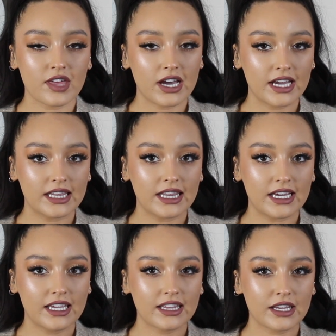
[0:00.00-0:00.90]
thought I'd
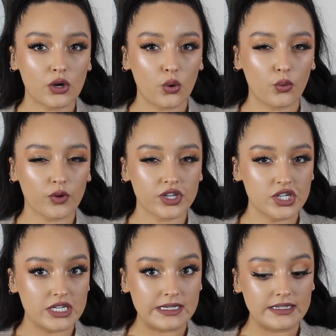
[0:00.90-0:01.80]
like a
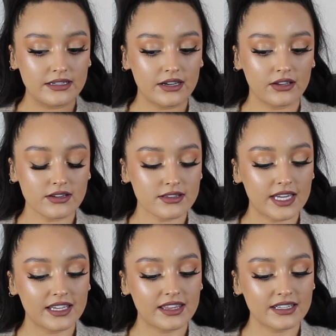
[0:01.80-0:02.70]
orangey color
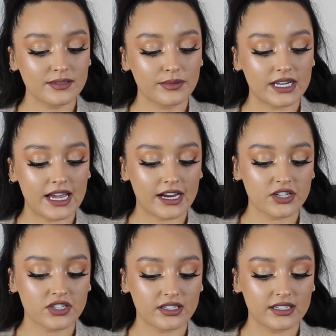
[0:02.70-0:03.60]
like this, but I
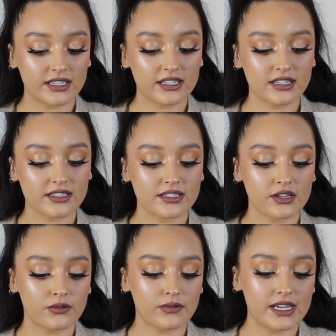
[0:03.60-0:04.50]
actually like, there's
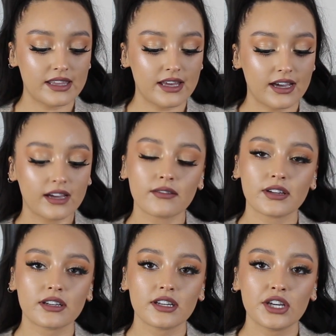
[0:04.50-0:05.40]
no way that I
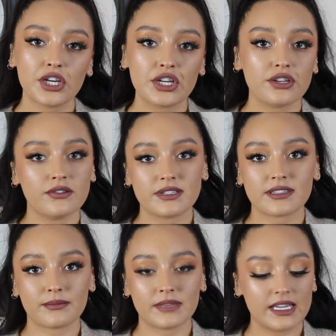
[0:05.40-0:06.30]
would use
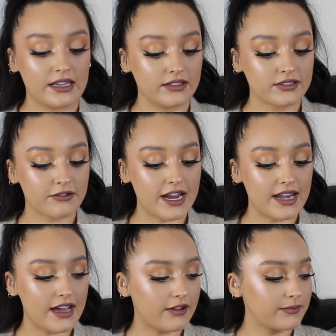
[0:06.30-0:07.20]
something else right
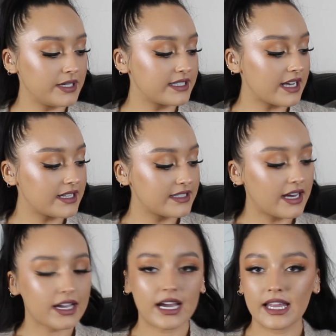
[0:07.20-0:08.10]
now. Besides
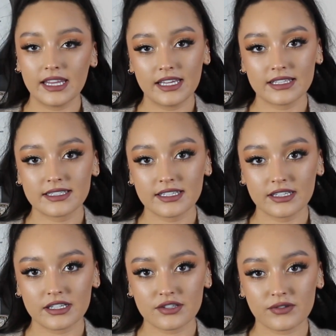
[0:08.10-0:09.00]
that, Kylie
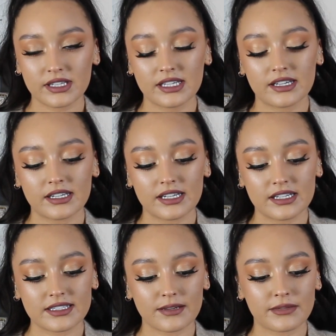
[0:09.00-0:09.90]
concealer is really good,
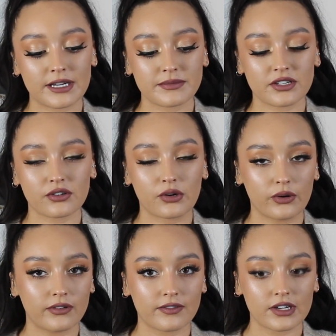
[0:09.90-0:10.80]
and sometimes I'll
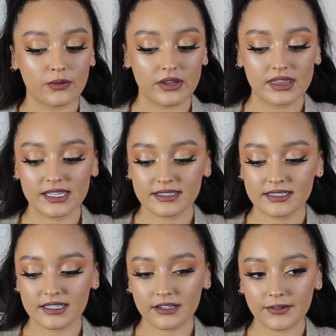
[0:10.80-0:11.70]
go over it with this
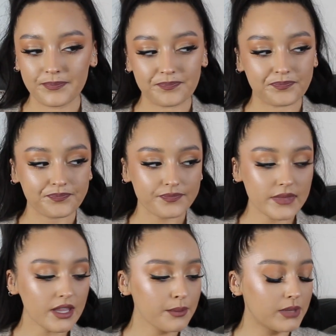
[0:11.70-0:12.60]
still.
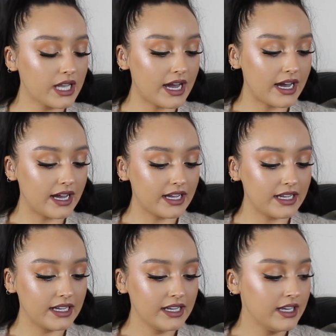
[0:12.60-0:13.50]
But
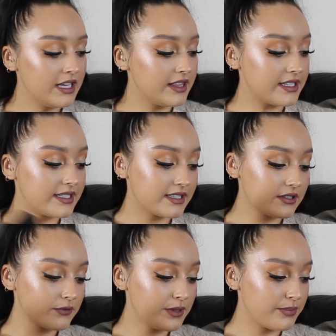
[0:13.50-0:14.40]
yeah, this is
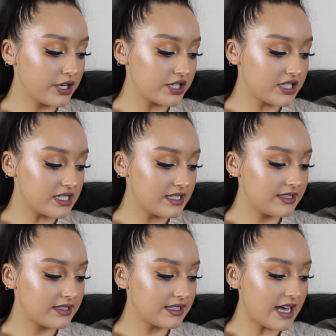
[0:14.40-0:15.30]
a
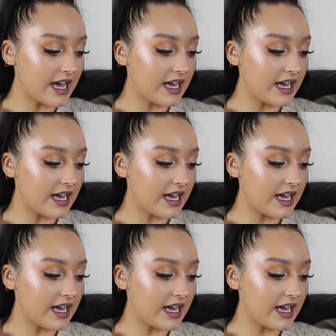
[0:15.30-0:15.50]
repurchase.